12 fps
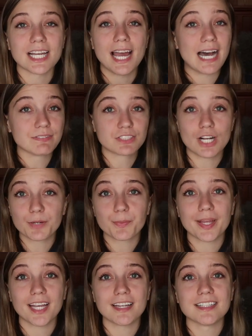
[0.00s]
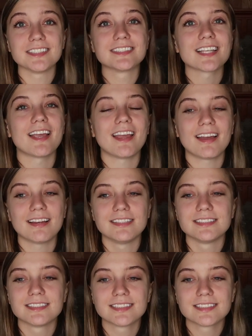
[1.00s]
I have to talk with my hands,
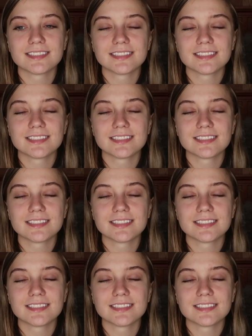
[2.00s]
and